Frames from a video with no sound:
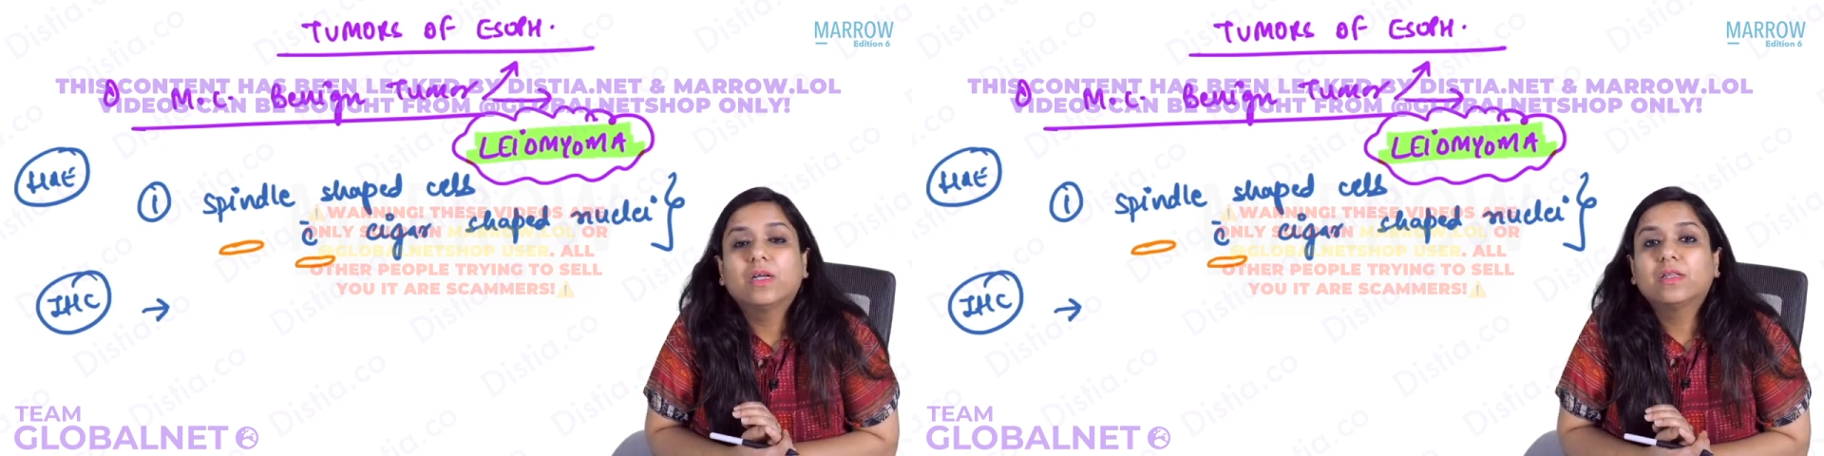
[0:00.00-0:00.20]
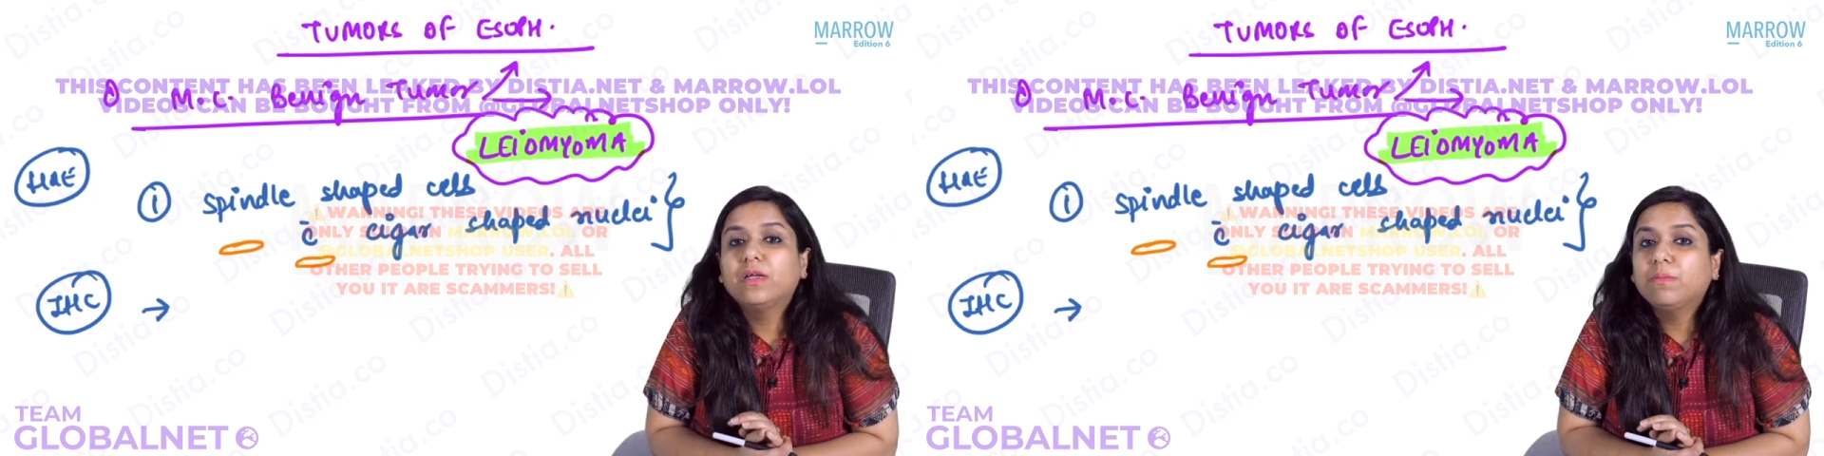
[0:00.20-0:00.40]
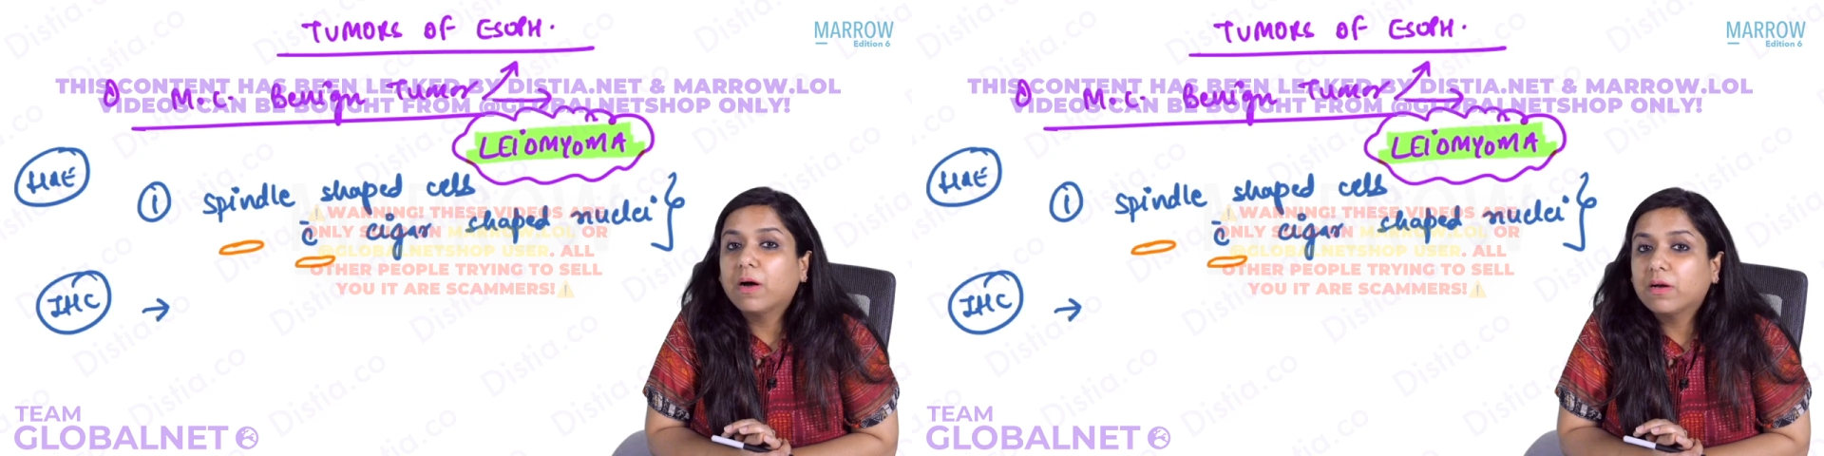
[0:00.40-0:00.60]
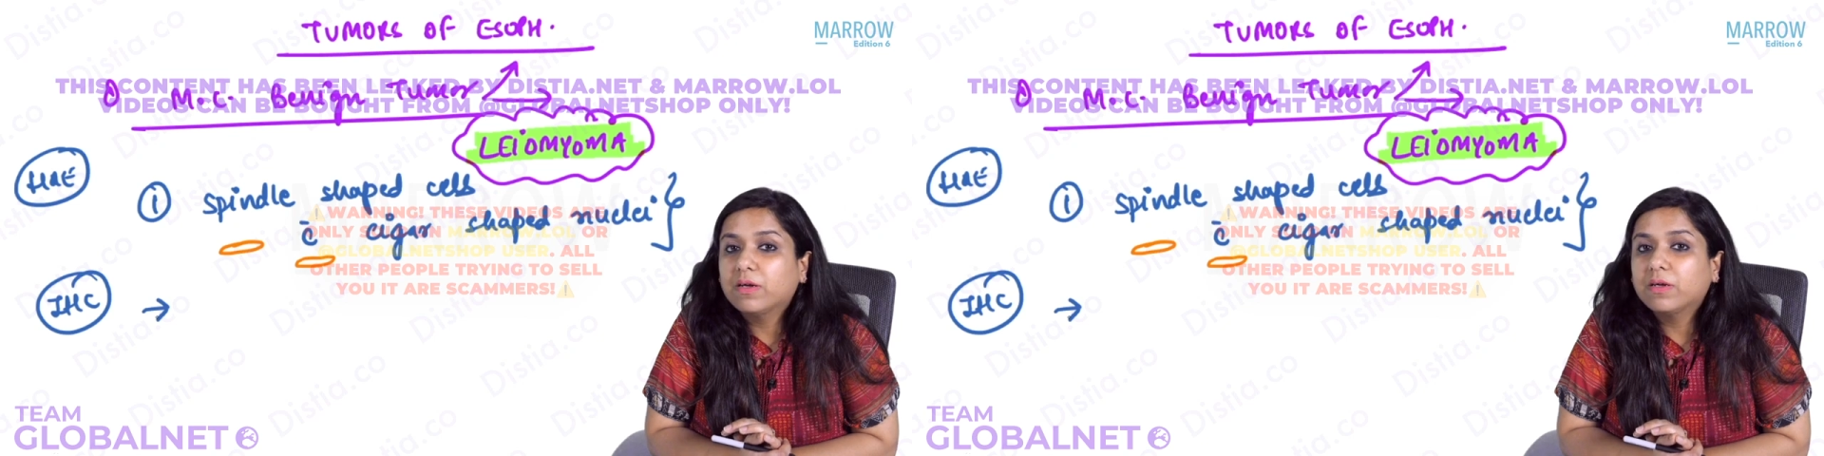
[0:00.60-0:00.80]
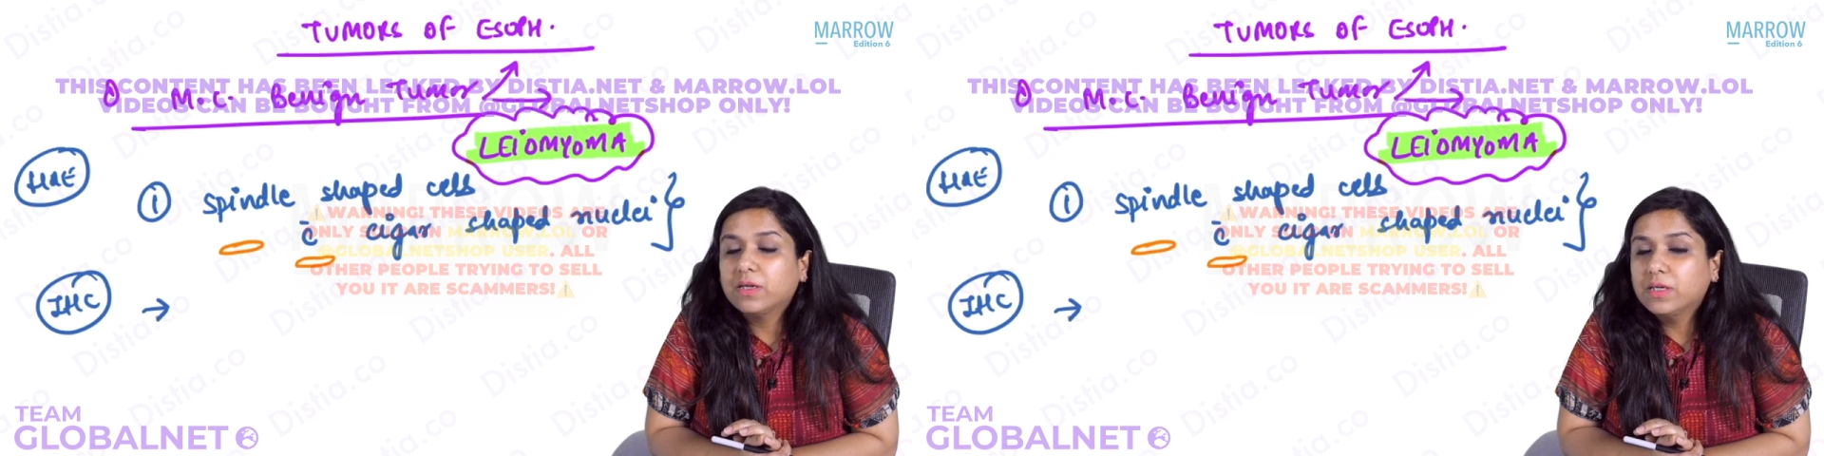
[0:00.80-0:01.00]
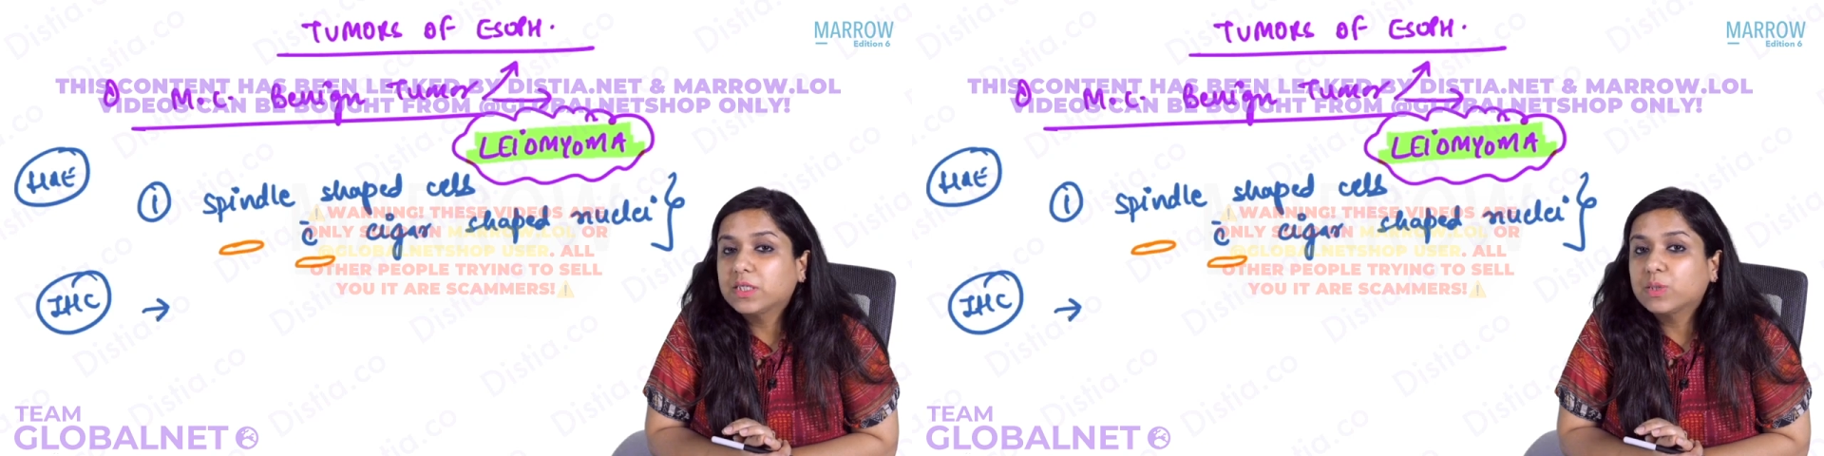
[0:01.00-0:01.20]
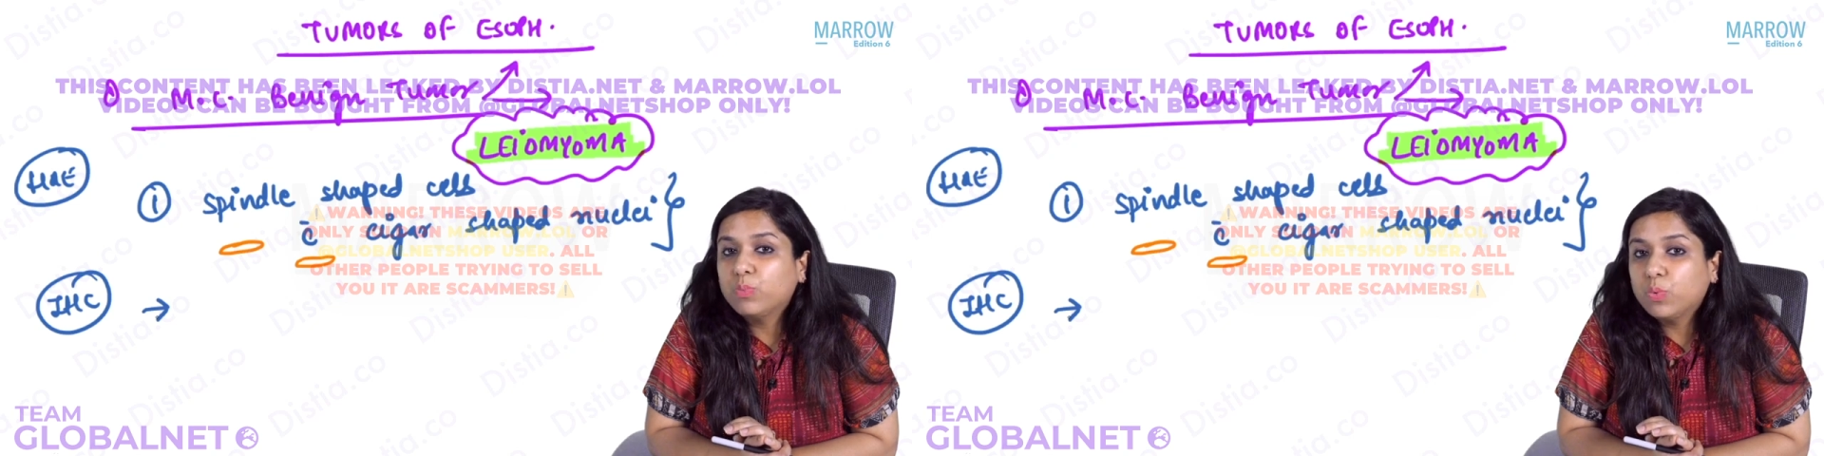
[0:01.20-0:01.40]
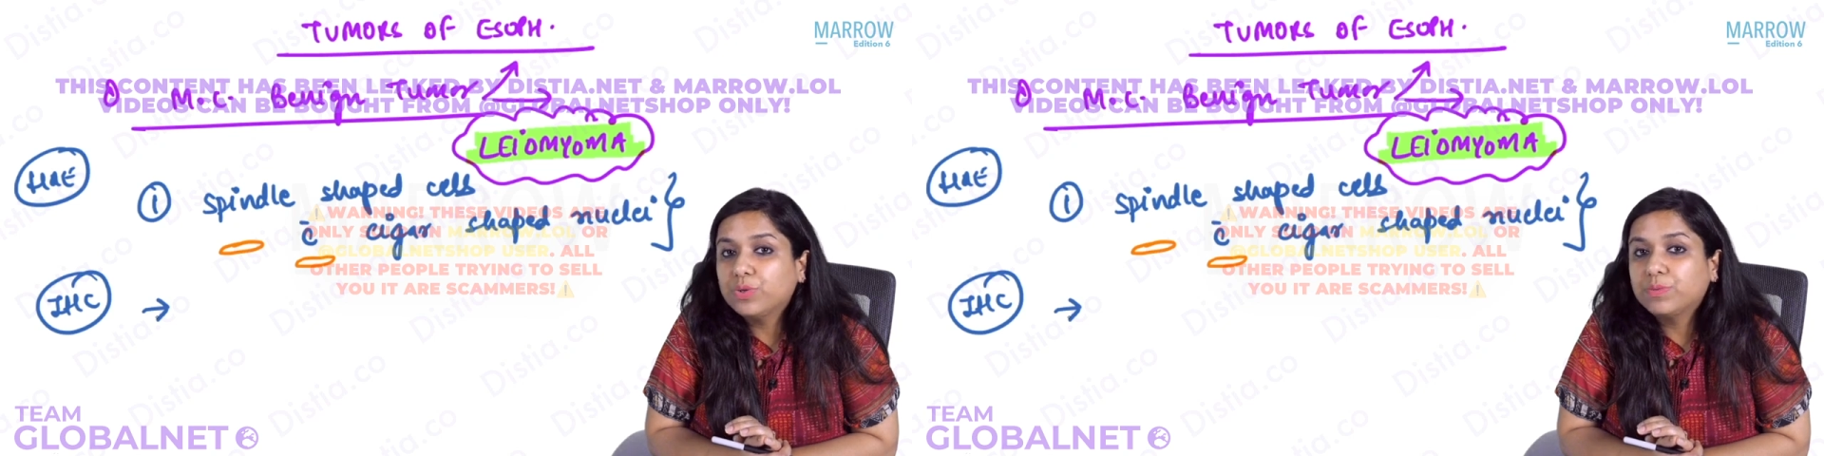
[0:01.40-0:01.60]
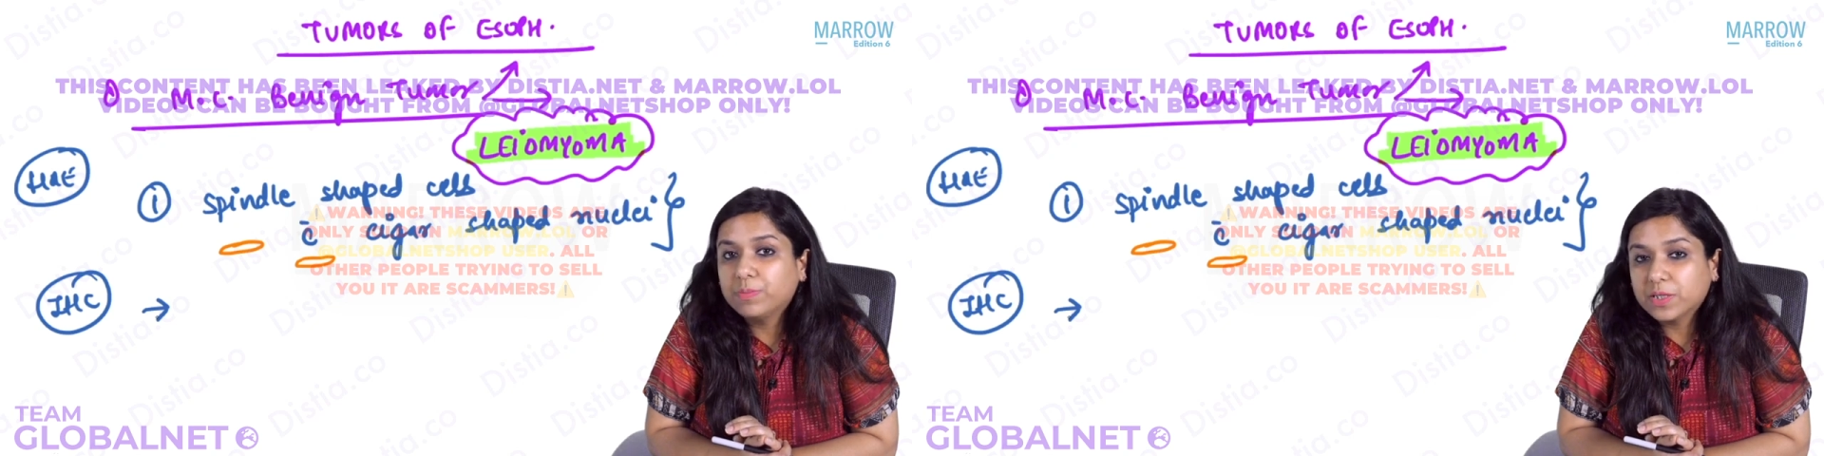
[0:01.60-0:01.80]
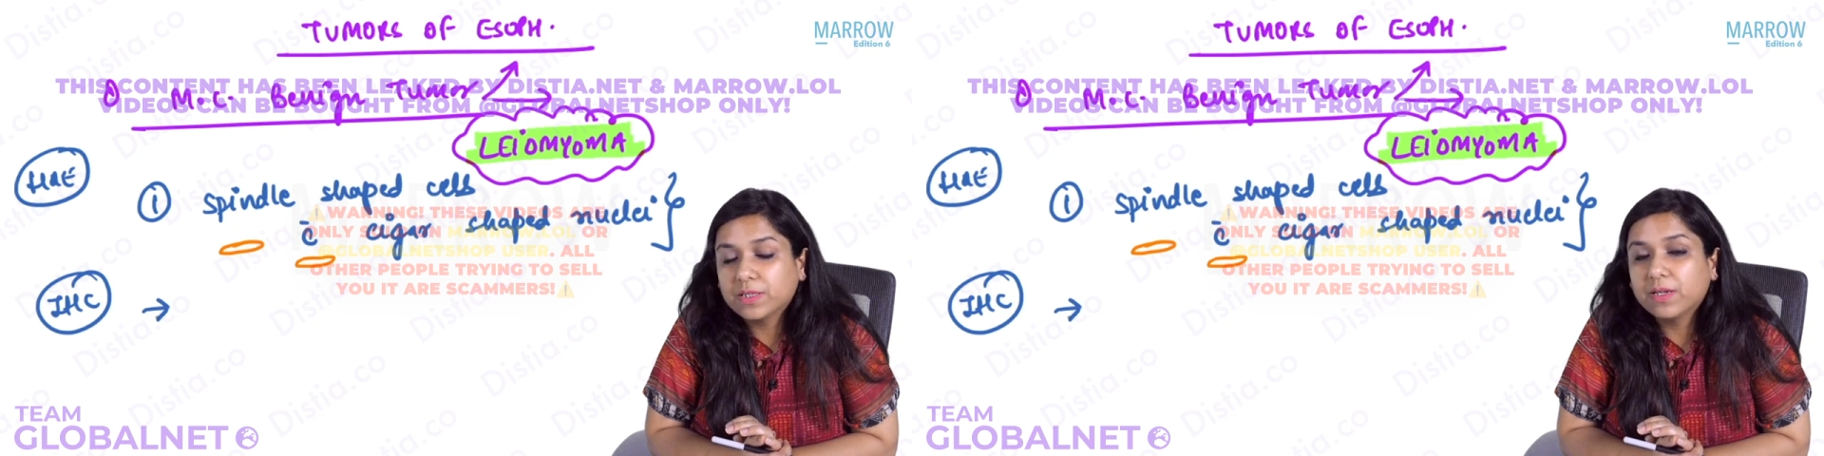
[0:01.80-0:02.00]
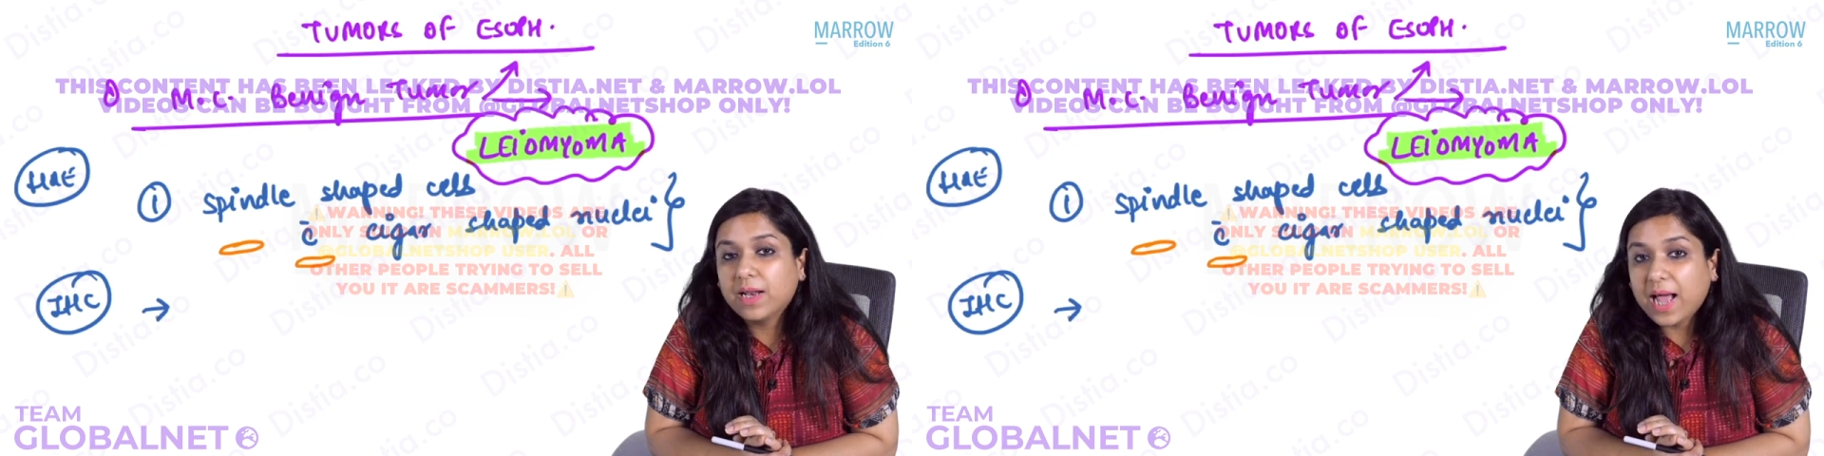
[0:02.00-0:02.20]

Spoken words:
The marker is smooth muscle